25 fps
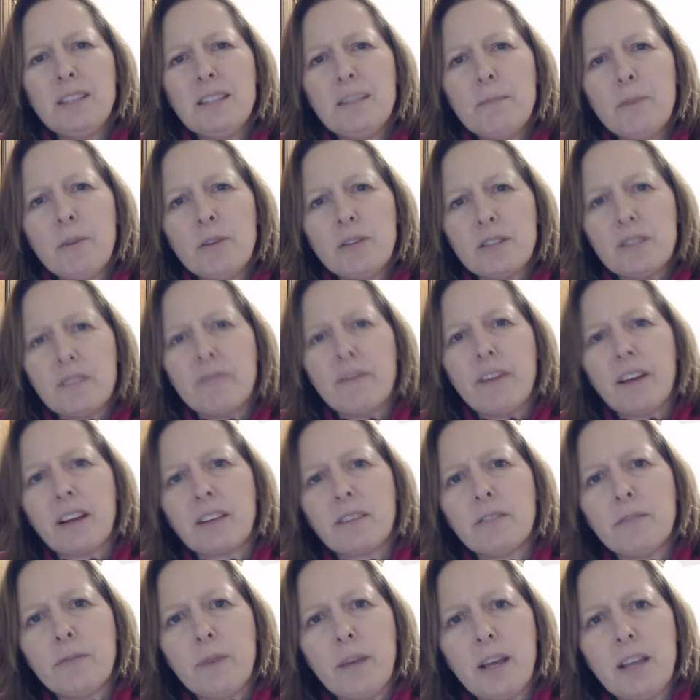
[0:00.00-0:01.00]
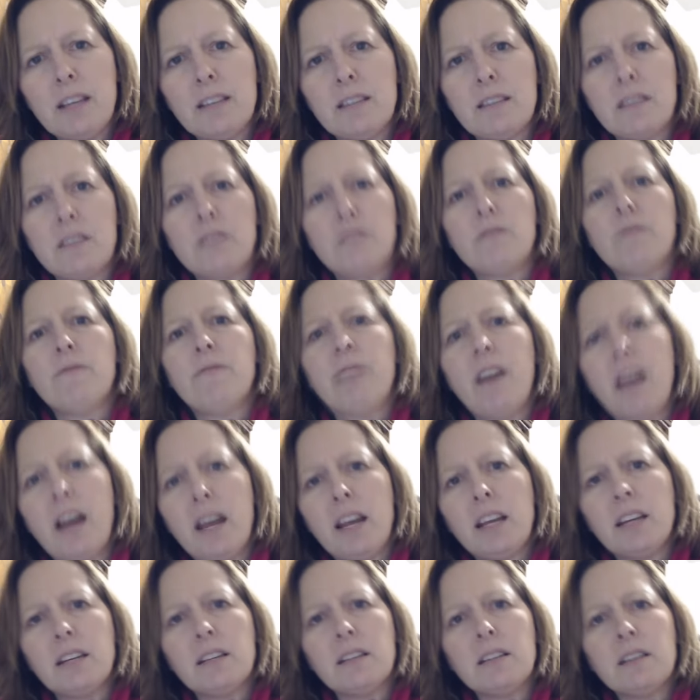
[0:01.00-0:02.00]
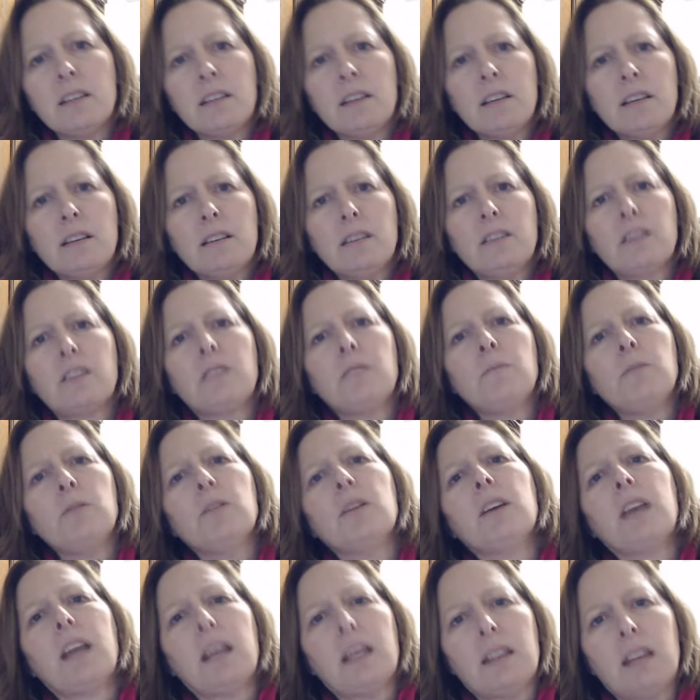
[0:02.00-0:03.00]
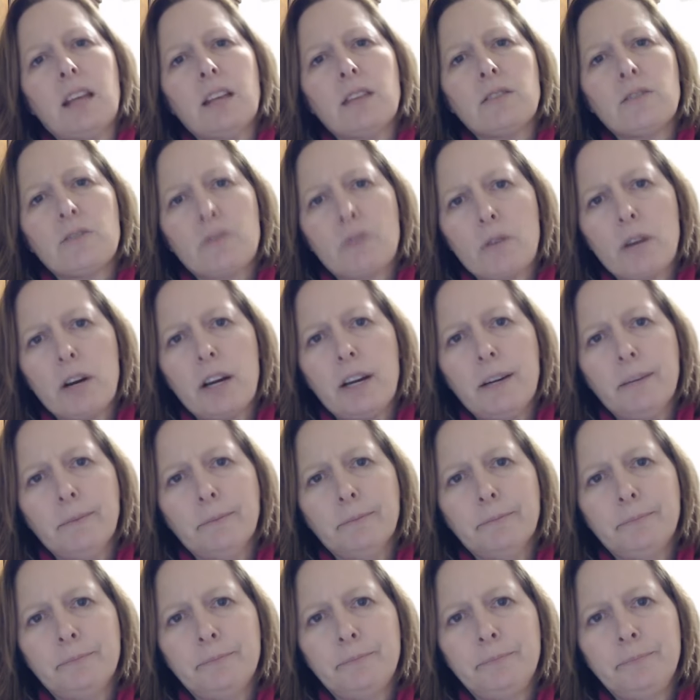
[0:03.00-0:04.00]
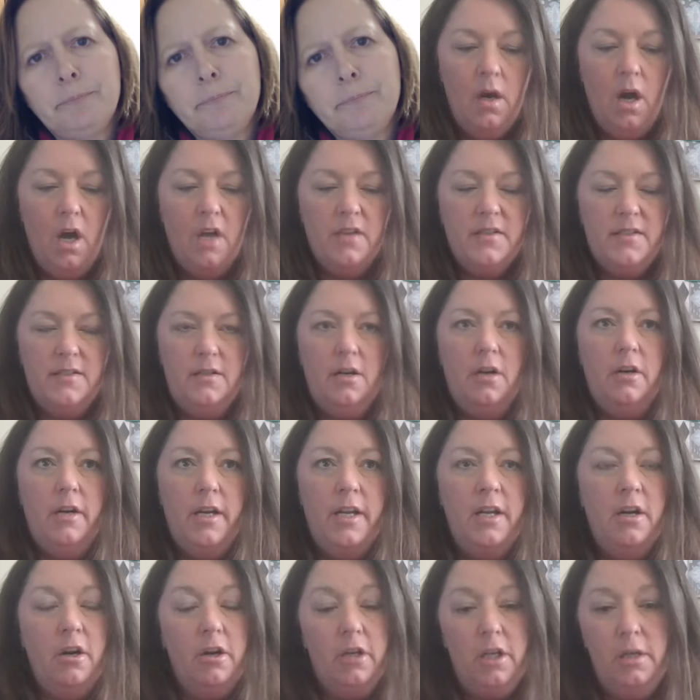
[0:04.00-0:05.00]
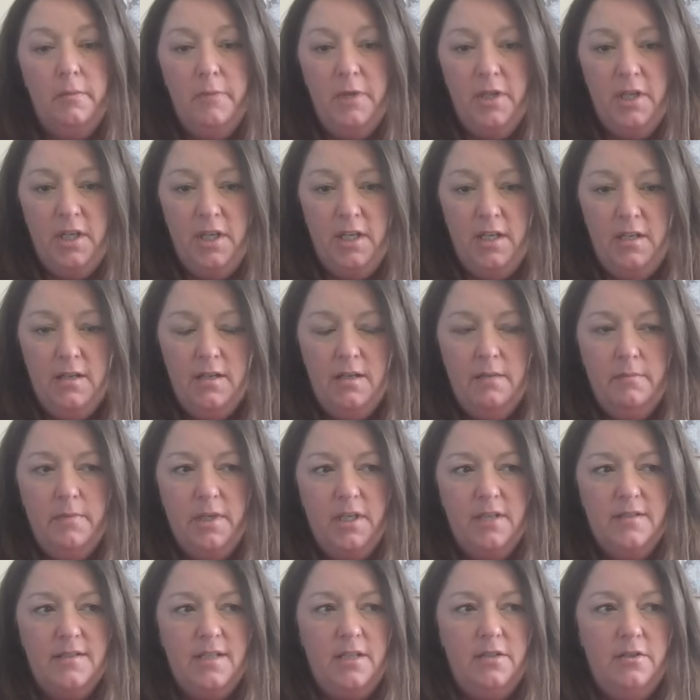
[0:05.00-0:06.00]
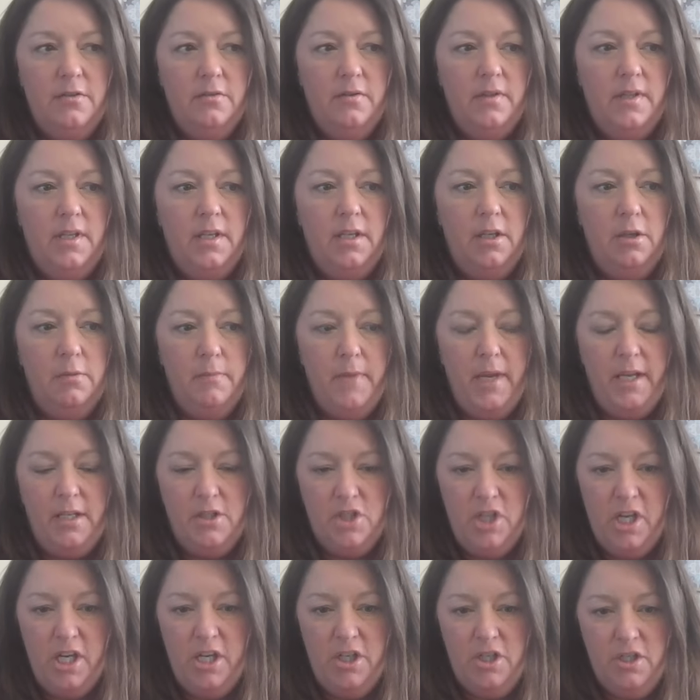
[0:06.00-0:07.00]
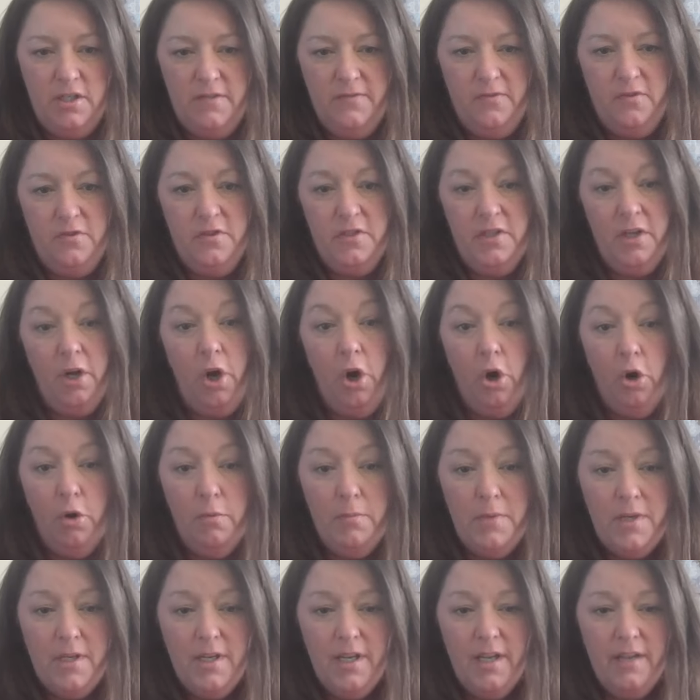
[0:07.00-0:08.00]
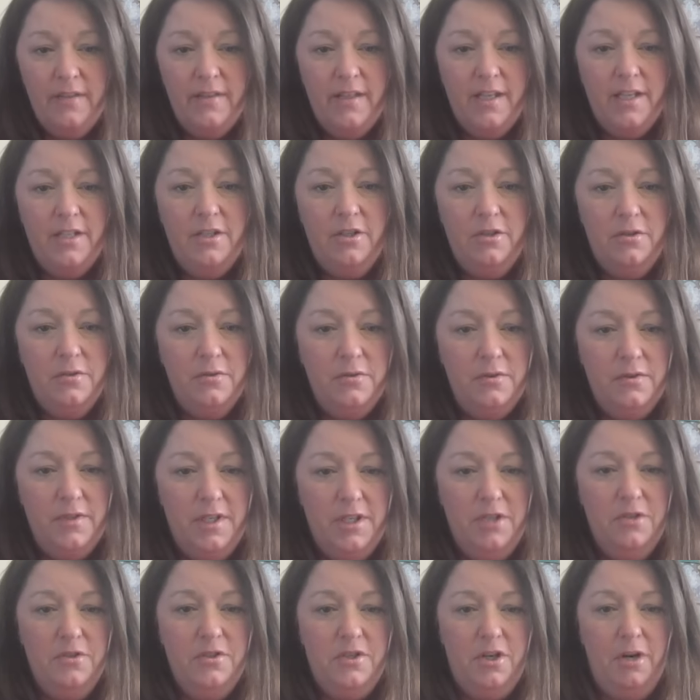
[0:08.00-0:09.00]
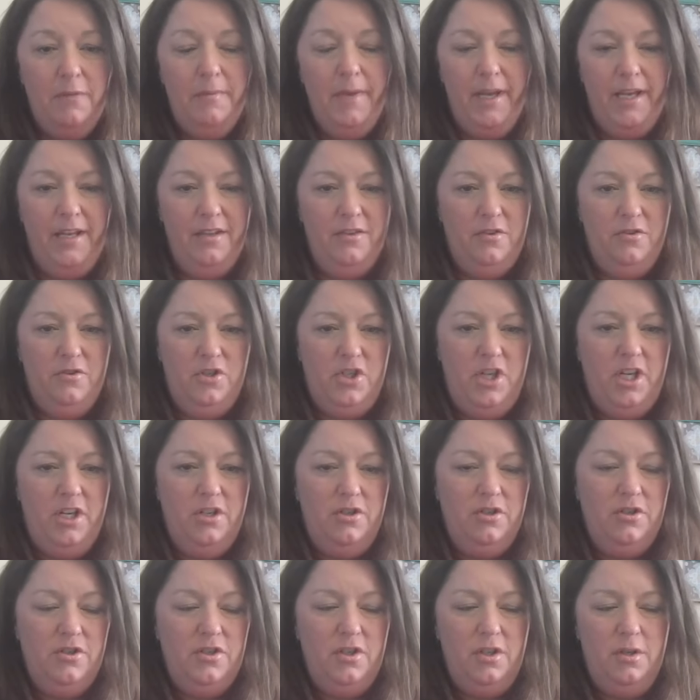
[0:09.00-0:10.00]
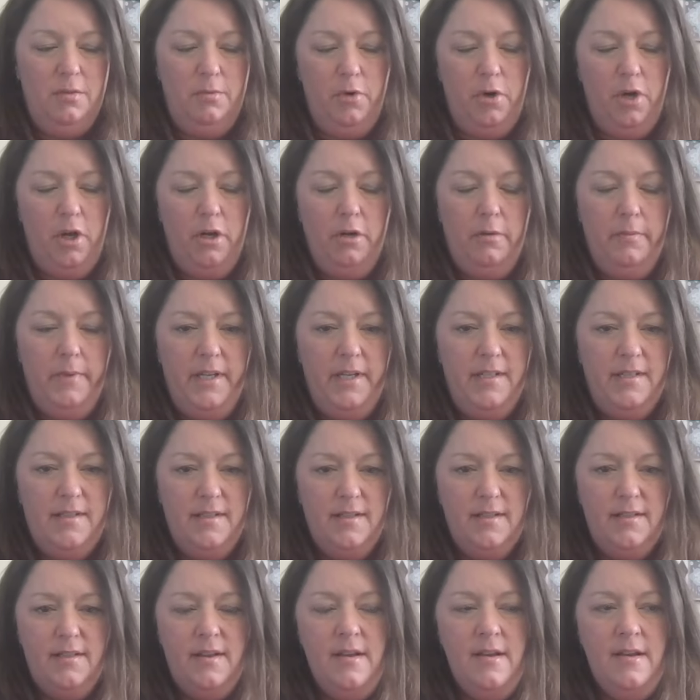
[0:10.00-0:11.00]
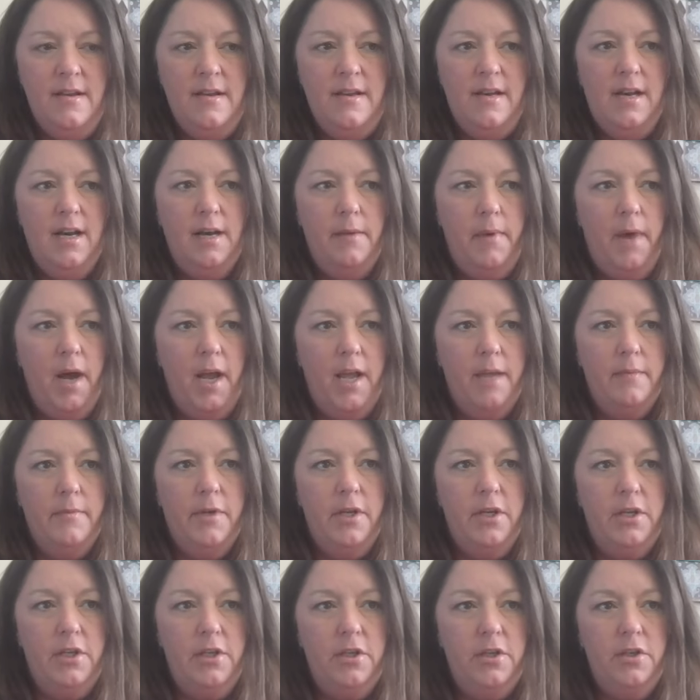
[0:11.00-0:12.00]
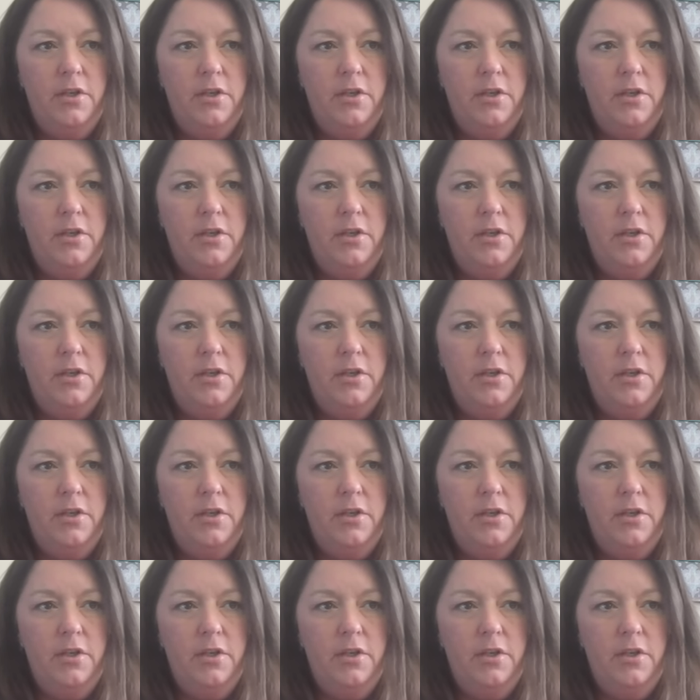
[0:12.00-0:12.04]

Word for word: what's the most effective ways that you find to communicate that story? I'll start in our community um, because I do think you make changes first at home, and then you then you start making those changes on a broader basis. Um, I am a